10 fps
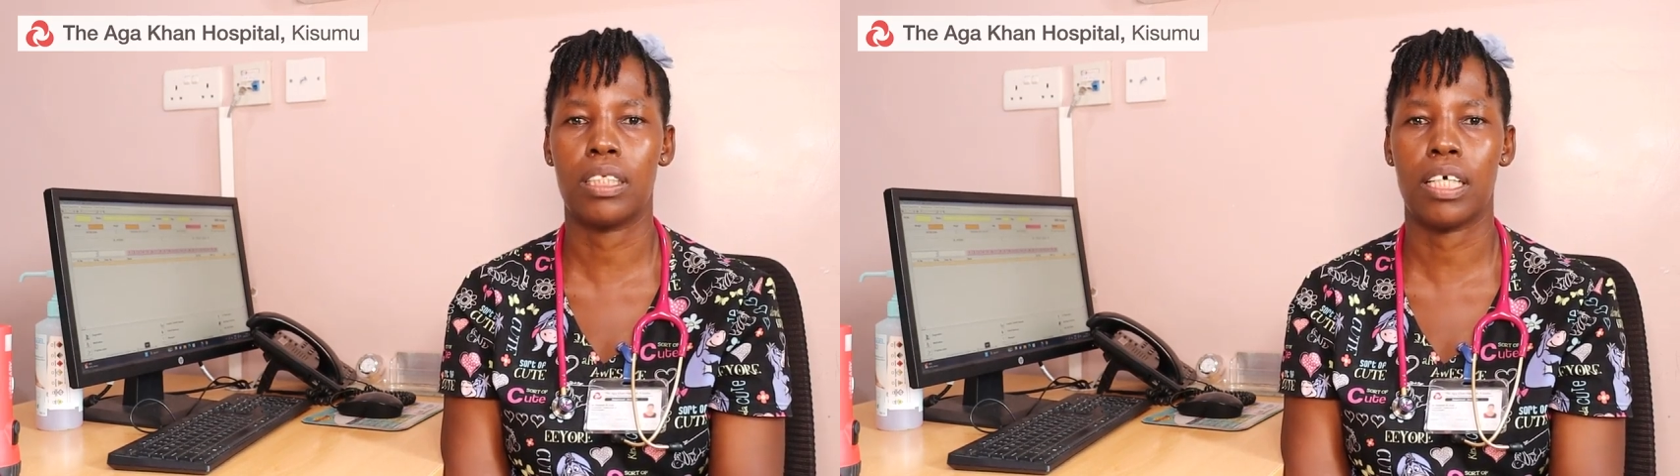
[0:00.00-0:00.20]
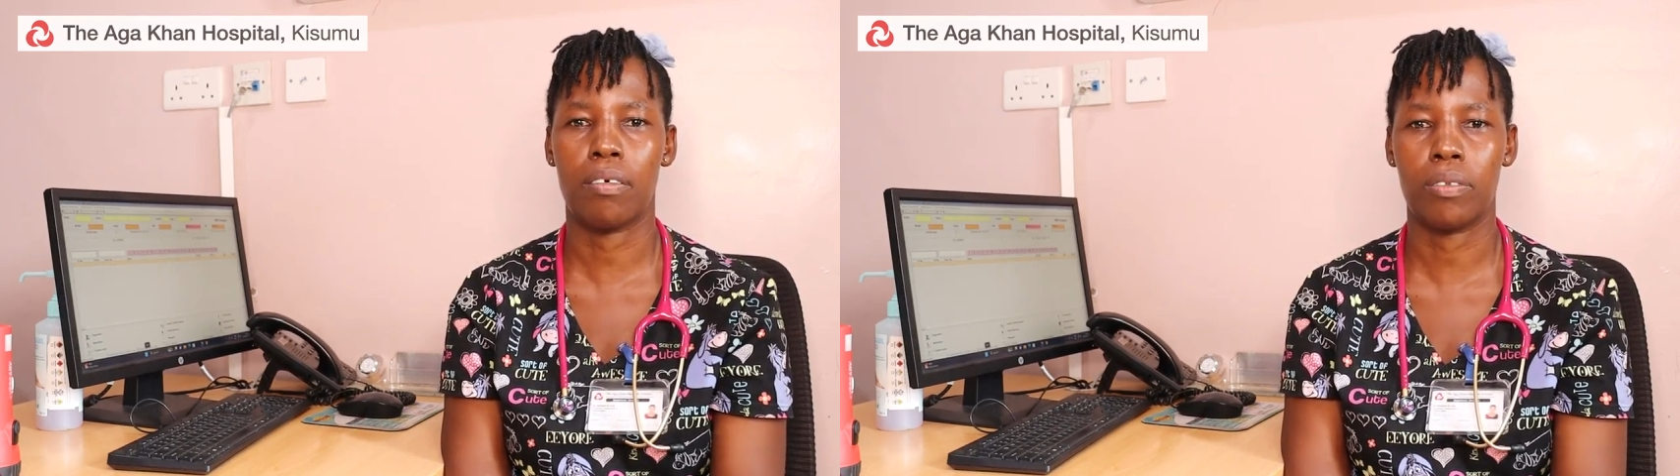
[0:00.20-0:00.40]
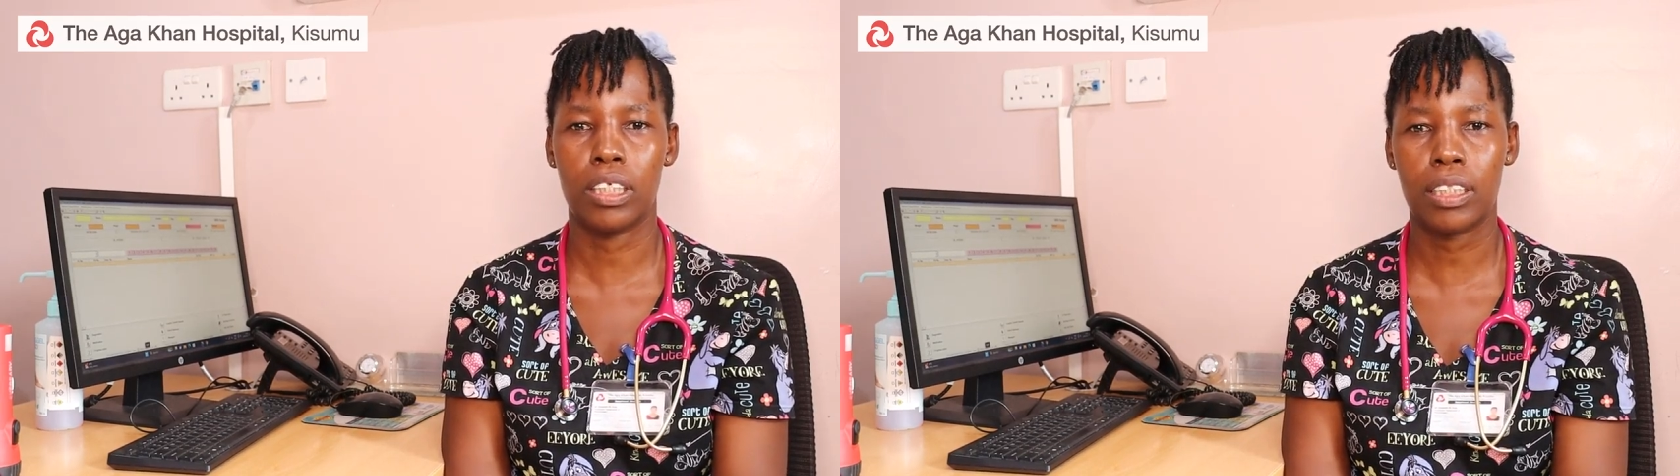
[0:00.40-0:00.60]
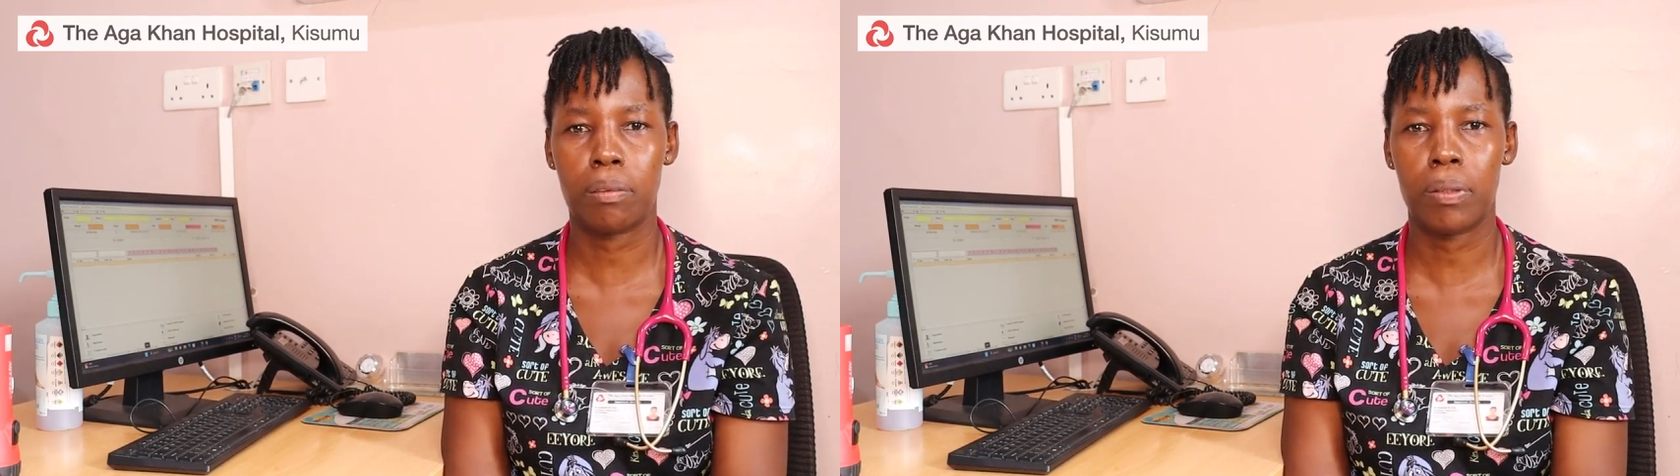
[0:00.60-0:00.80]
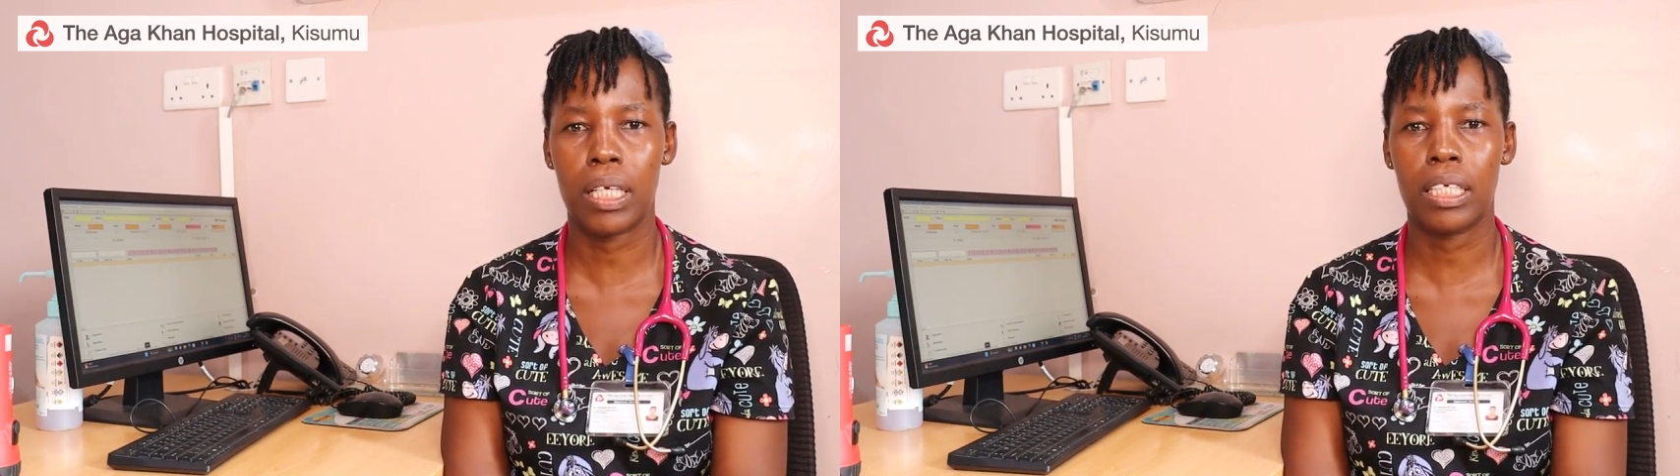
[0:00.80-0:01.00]
they have chest
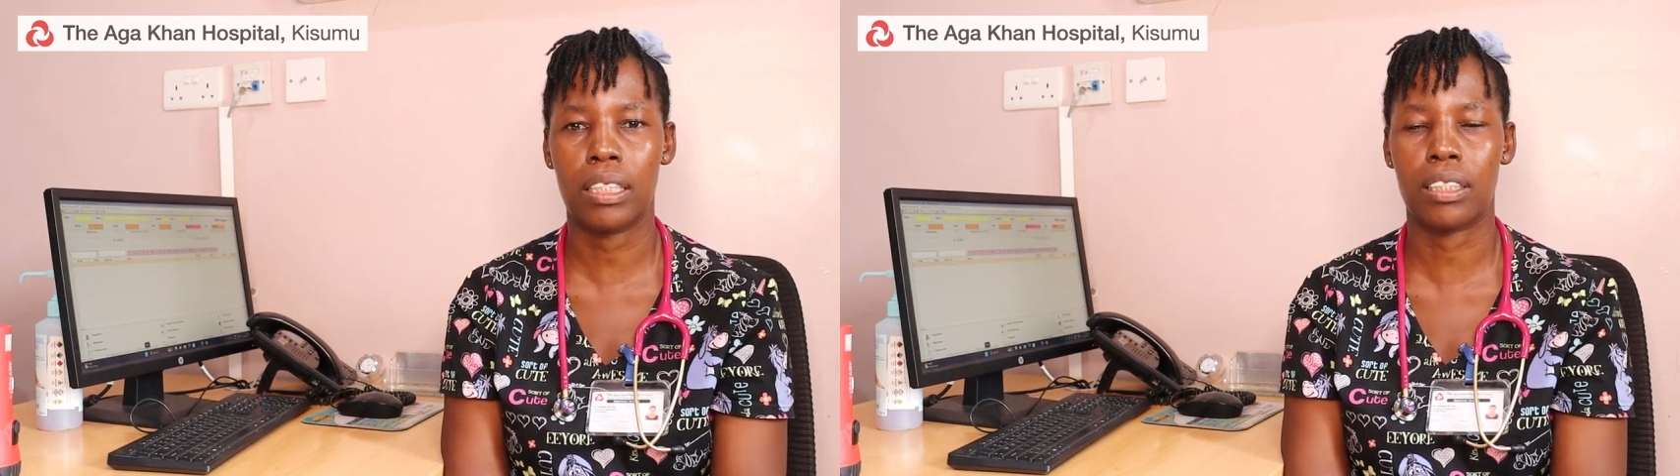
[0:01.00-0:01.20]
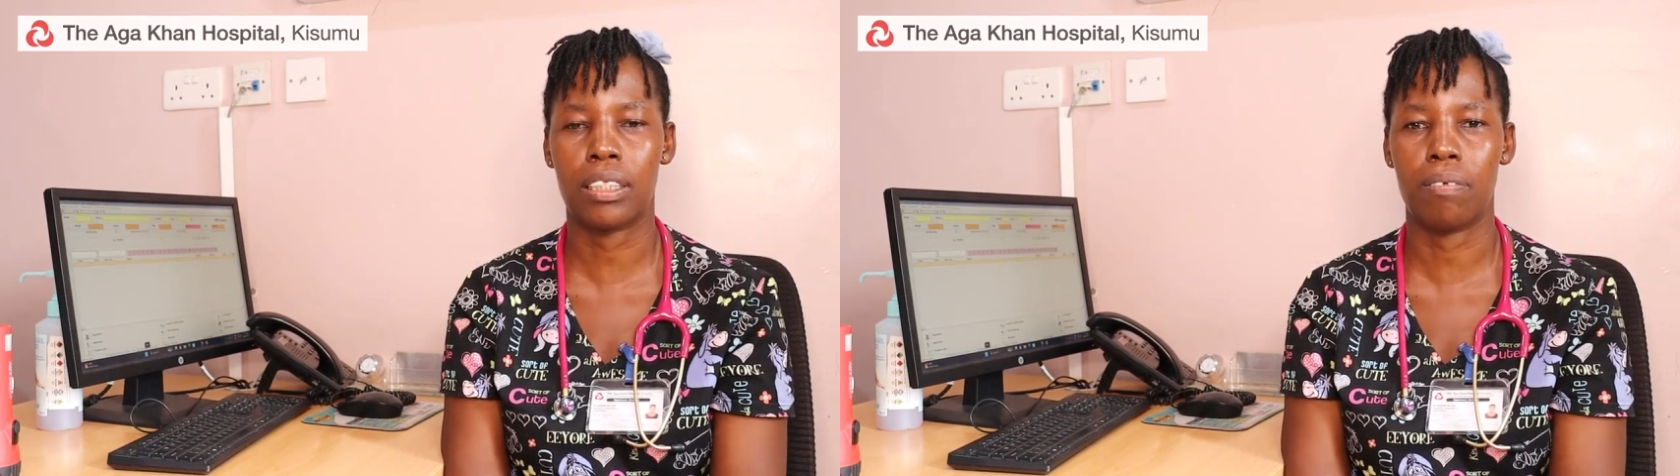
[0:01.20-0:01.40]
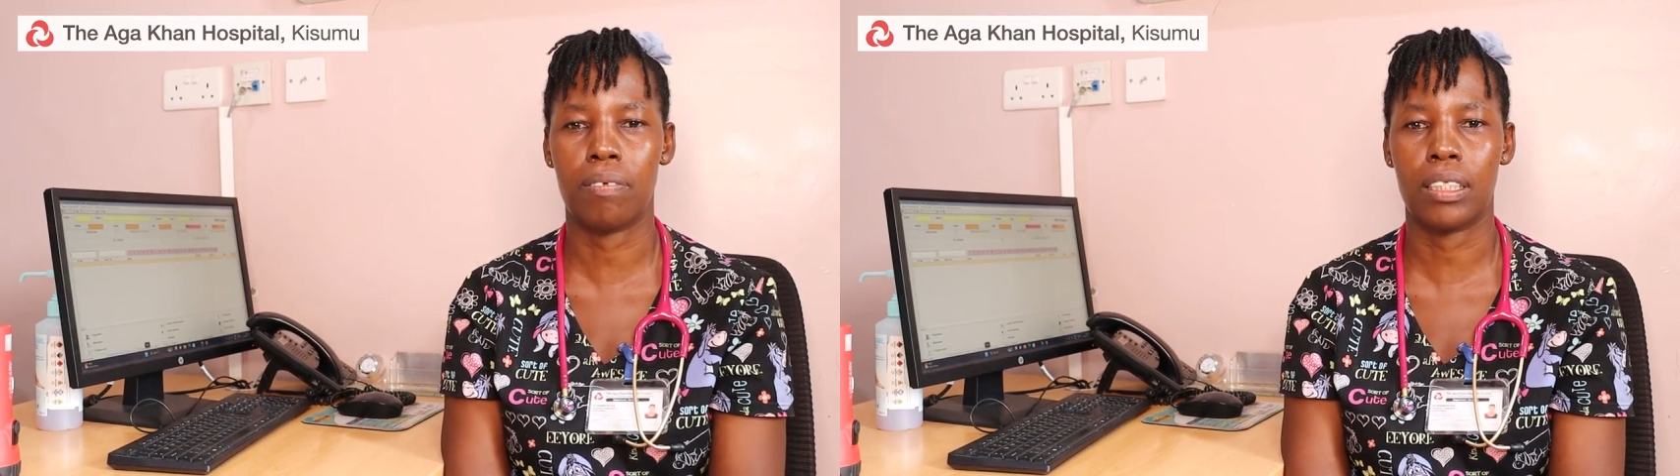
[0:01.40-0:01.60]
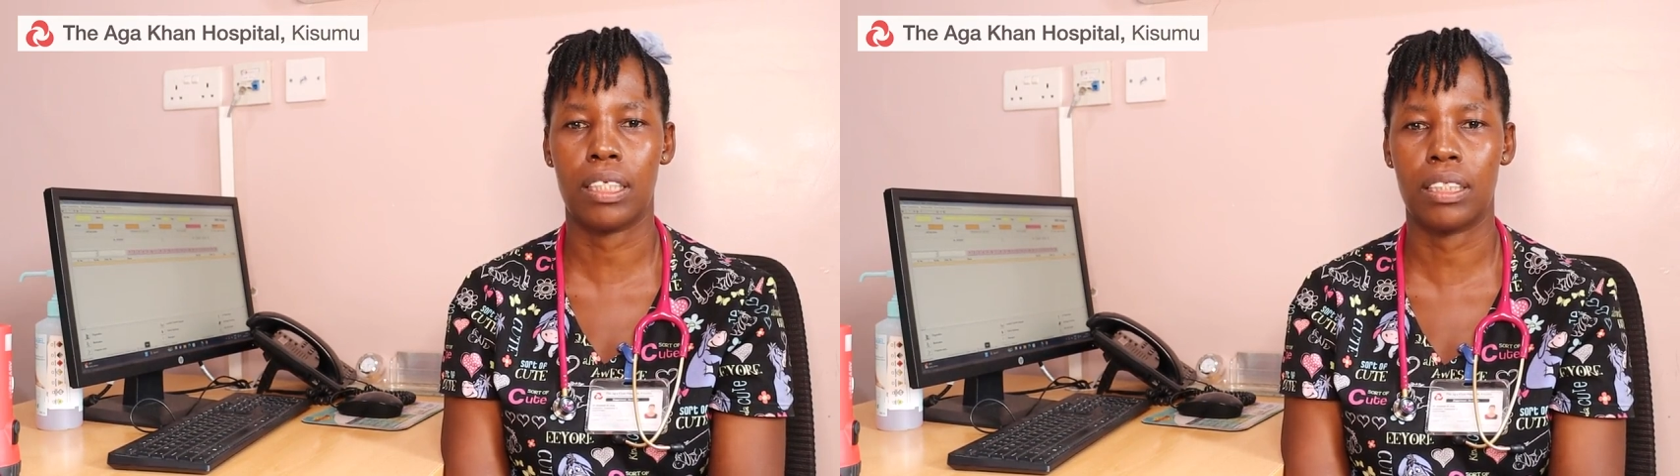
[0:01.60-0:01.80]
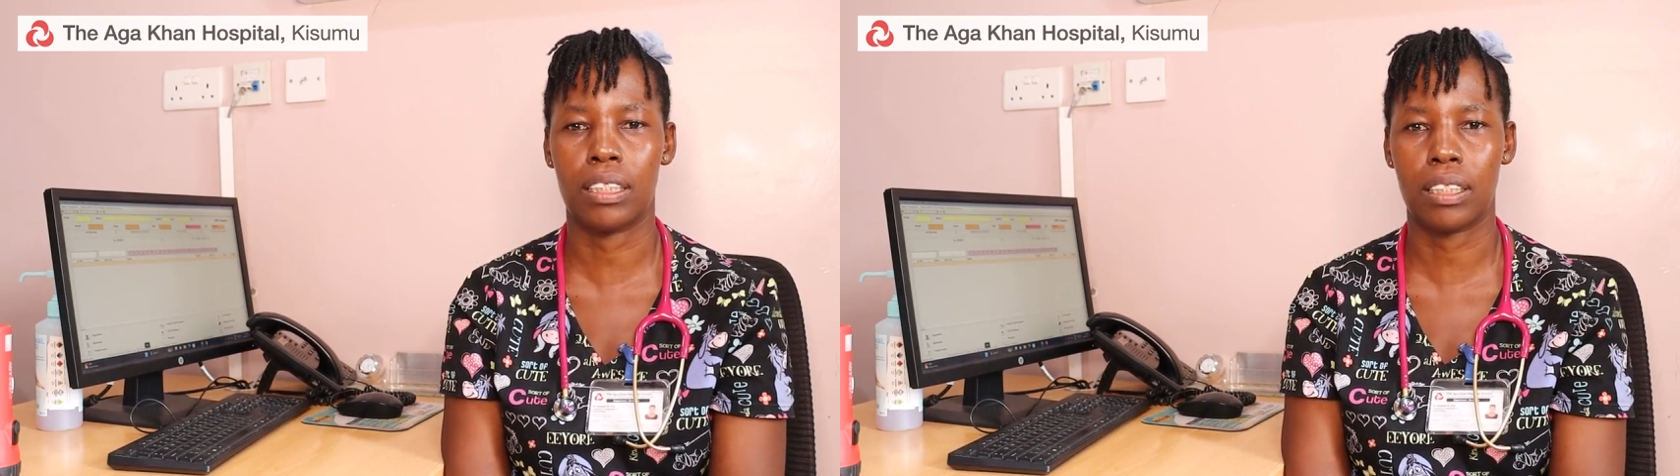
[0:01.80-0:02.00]
pain
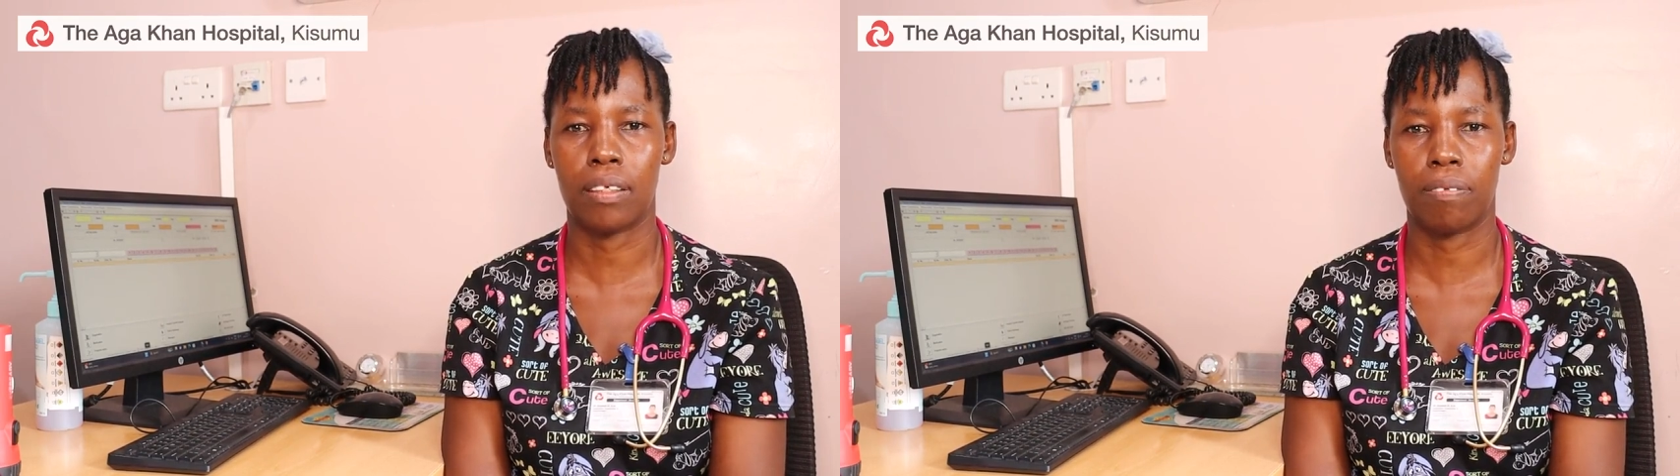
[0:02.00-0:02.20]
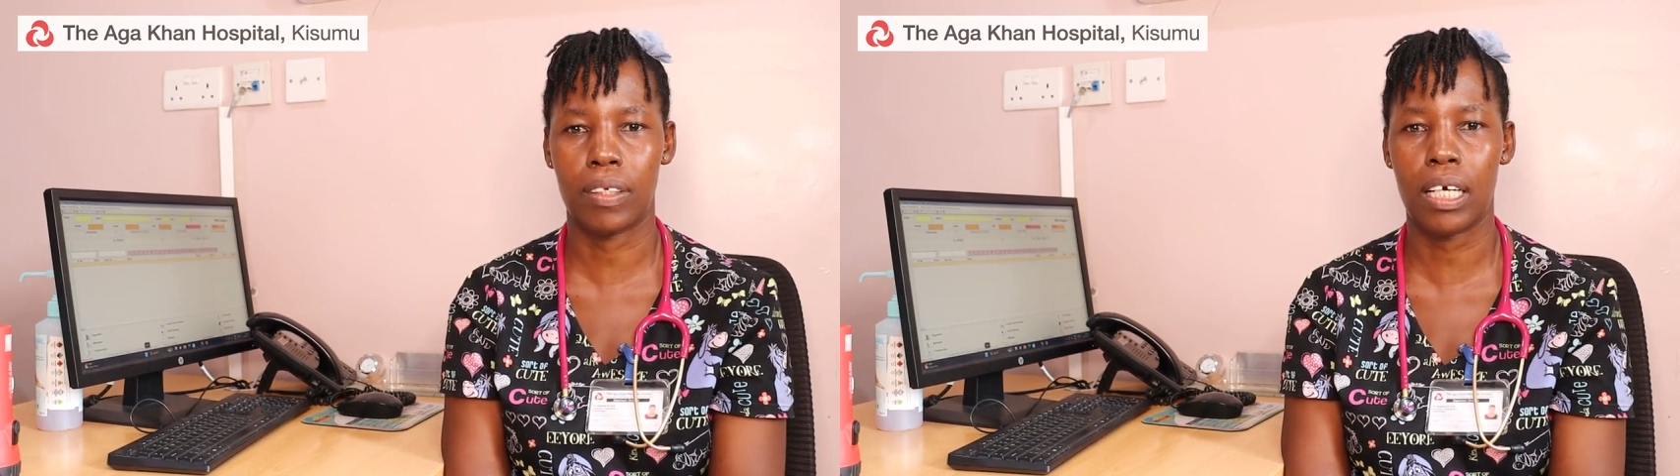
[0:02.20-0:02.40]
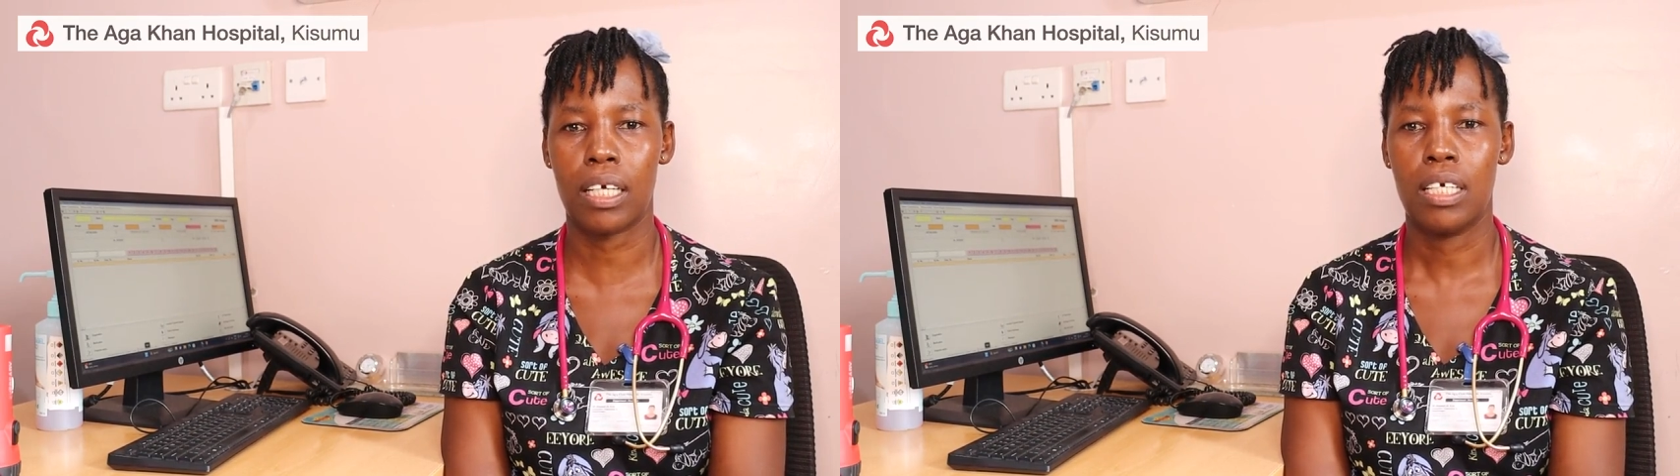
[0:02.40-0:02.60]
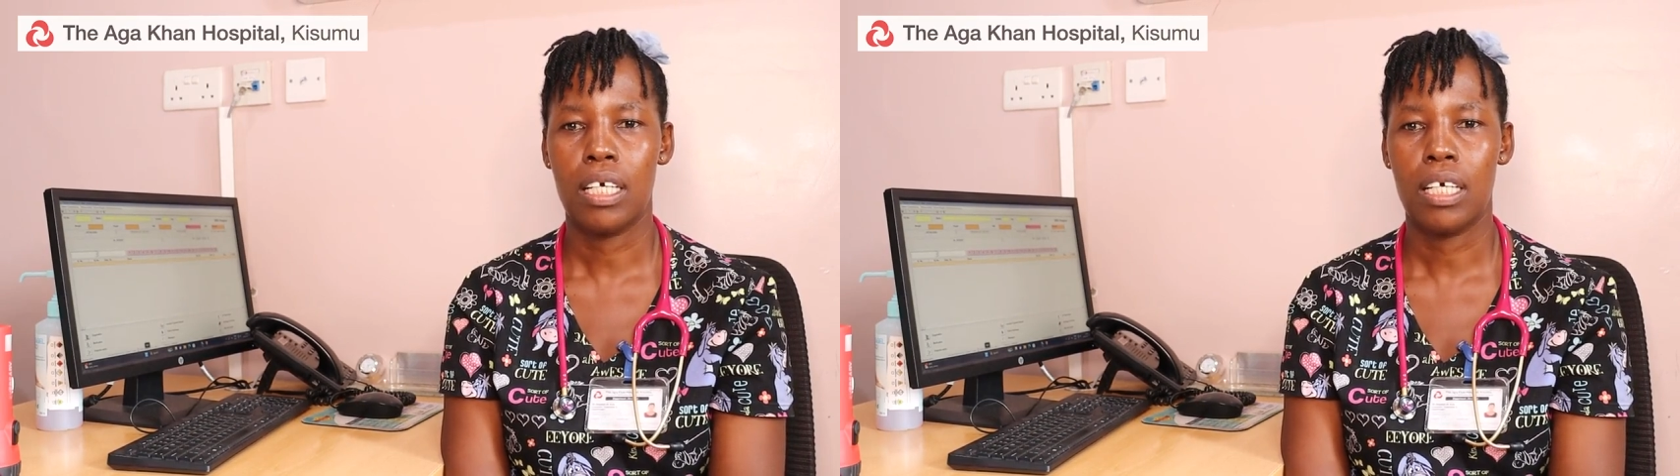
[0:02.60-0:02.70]
that is severe.